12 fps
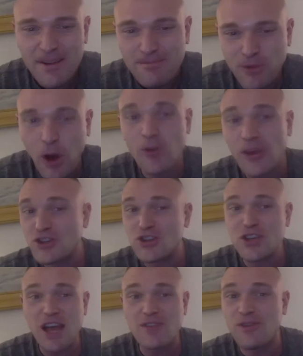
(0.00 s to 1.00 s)
No, they
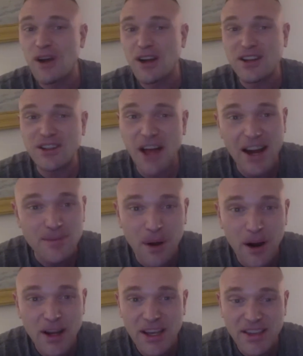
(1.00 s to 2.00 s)
just had fucking a lot of
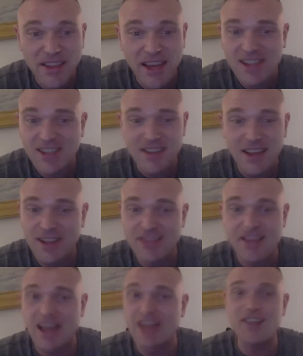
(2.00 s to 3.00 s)
money, and that's
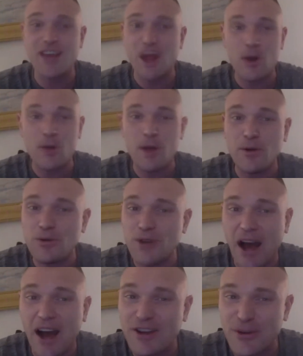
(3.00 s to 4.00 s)
like they didn't care about who
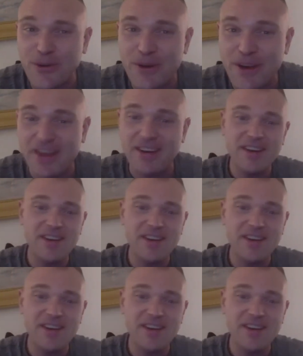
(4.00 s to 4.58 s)
died doing it.